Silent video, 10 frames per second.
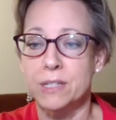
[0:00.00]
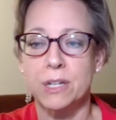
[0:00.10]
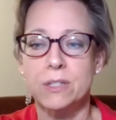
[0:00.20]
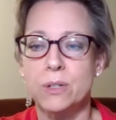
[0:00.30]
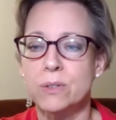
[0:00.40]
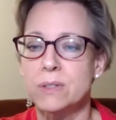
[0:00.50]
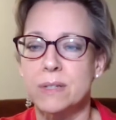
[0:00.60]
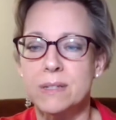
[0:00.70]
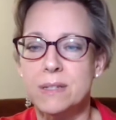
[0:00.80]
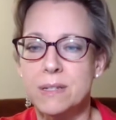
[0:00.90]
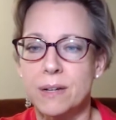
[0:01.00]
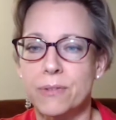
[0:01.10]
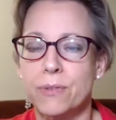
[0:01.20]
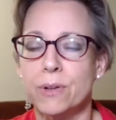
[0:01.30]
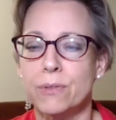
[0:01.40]
It just uses a
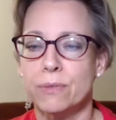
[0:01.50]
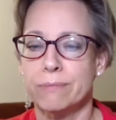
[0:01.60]
different